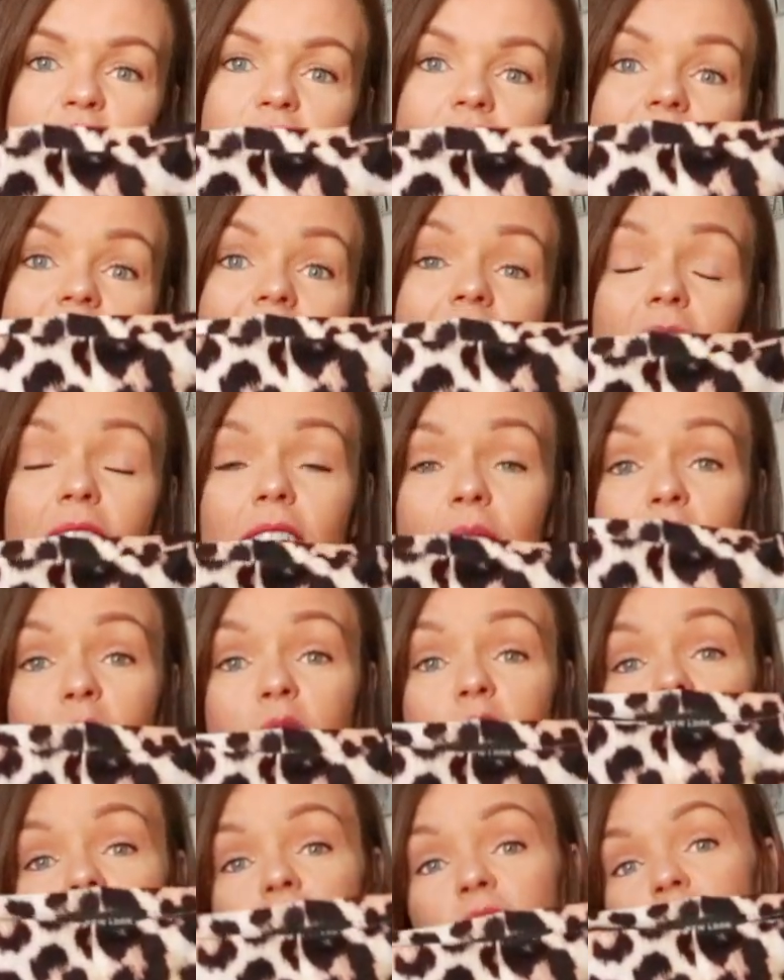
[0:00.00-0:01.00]
I'm
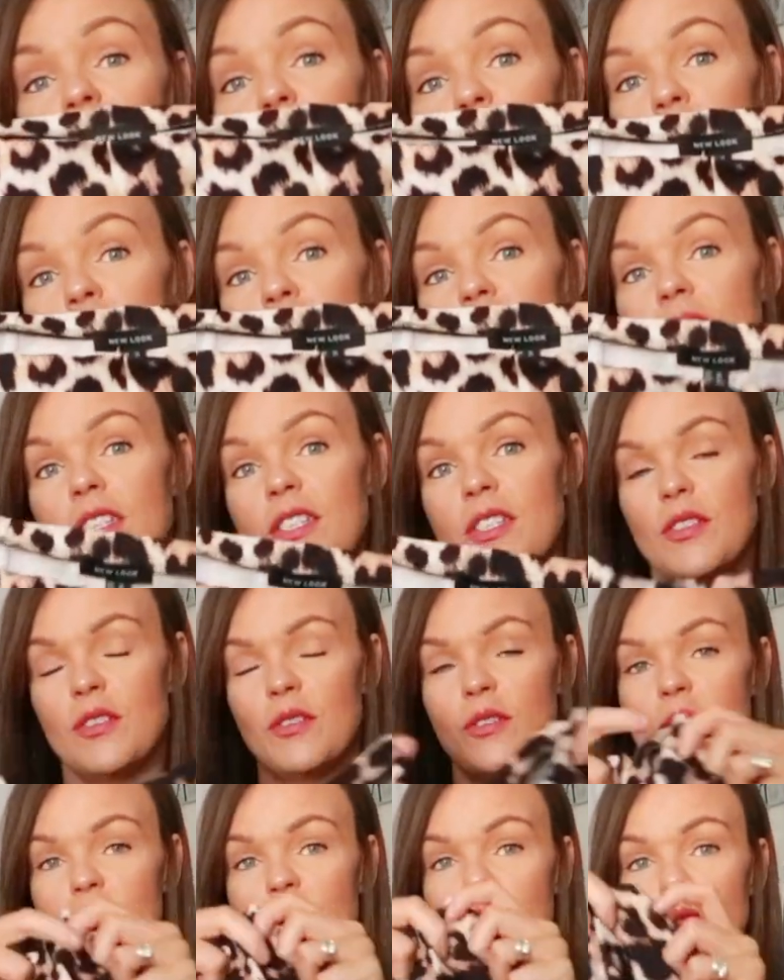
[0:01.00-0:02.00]
looking forward
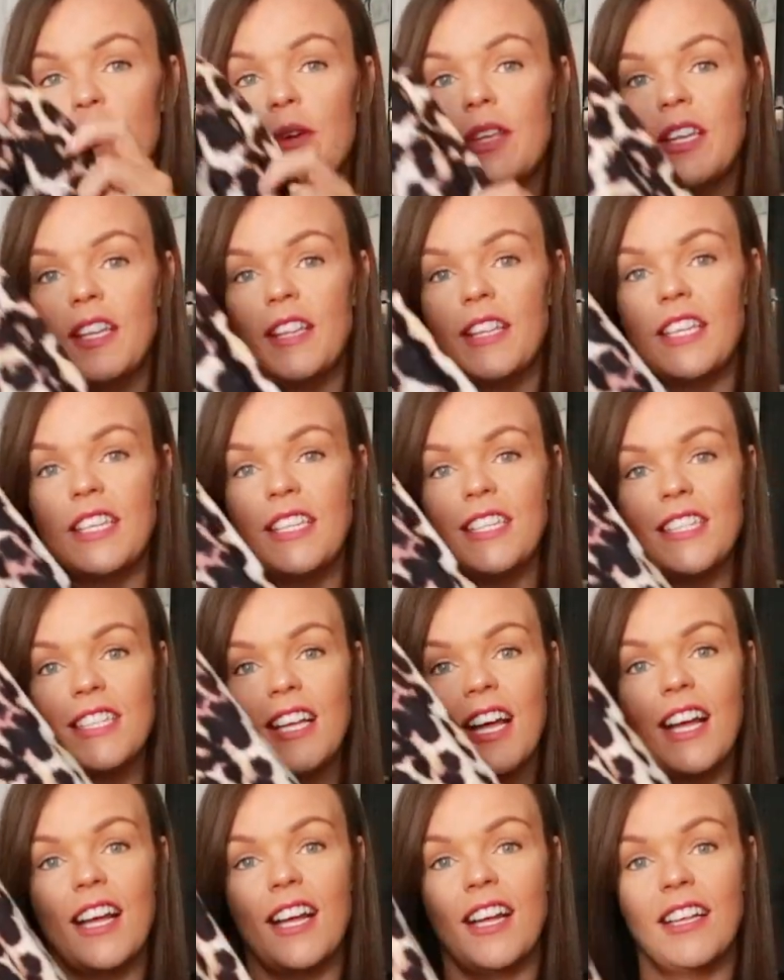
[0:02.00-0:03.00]
to wearing these
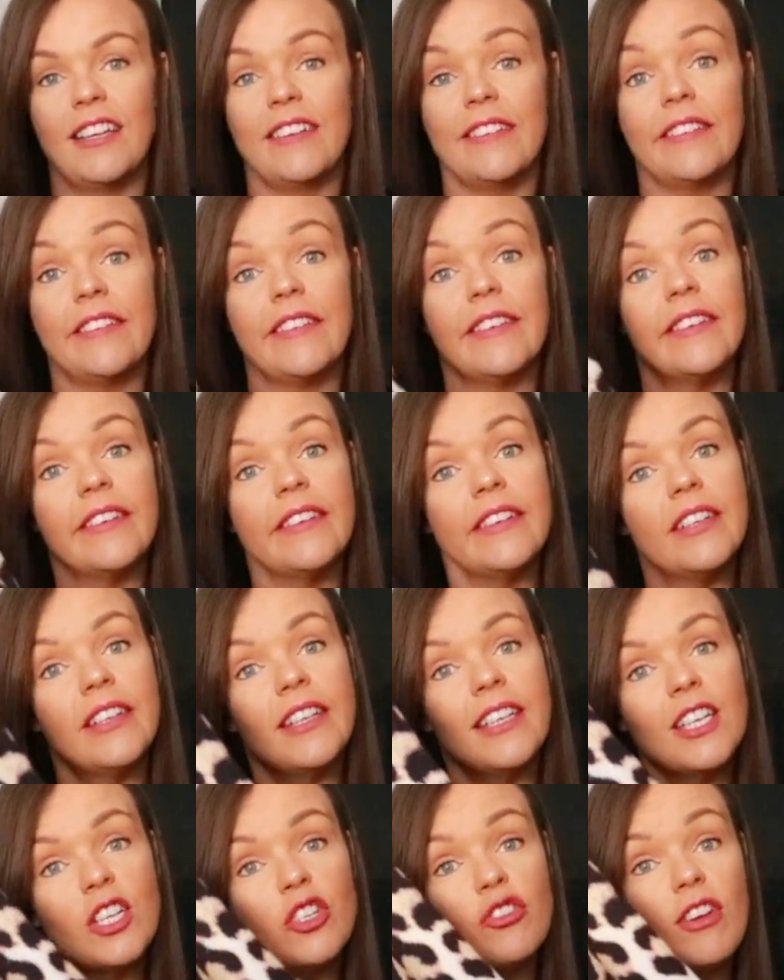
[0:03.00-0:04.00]
and
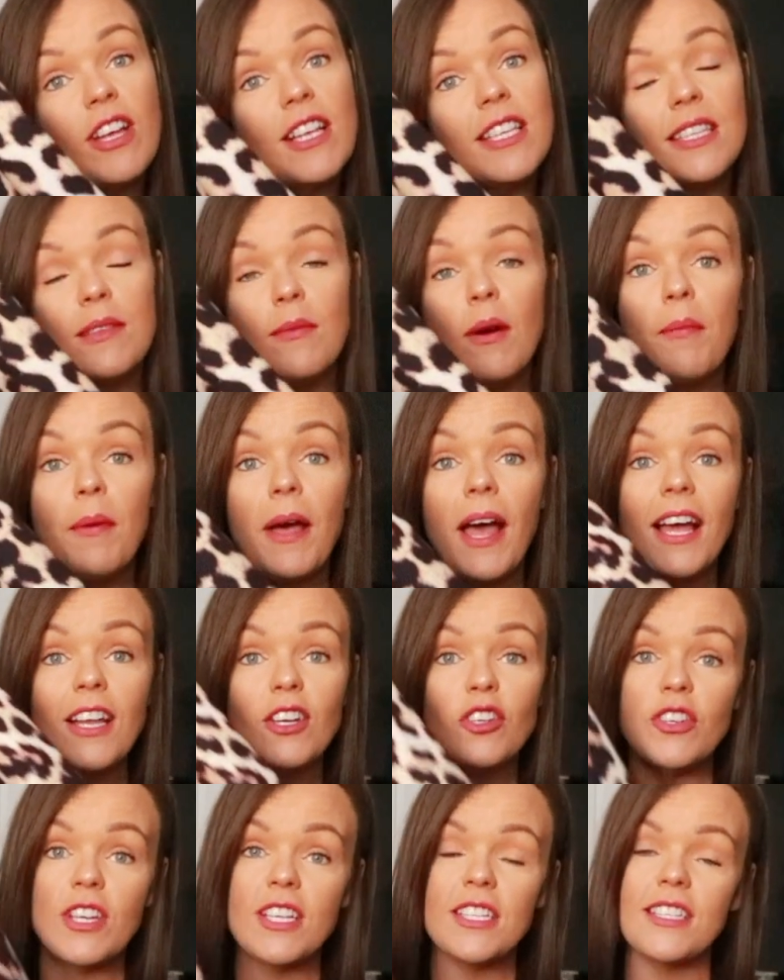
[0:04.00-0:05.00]
dressing them up
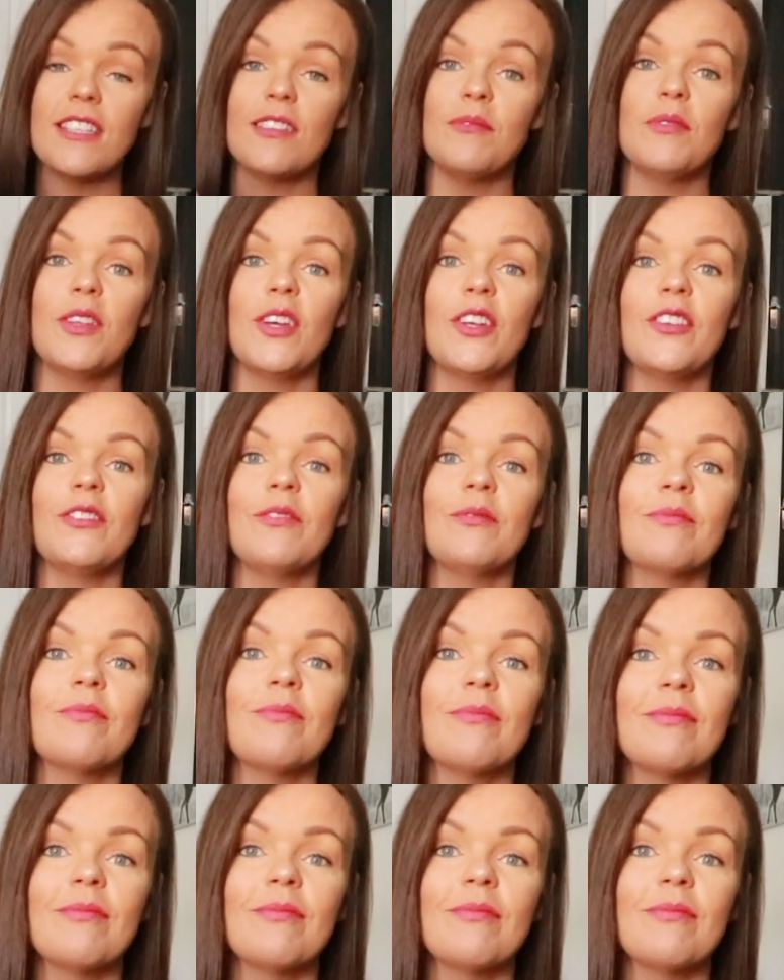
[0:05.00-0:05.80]
and dressing them down.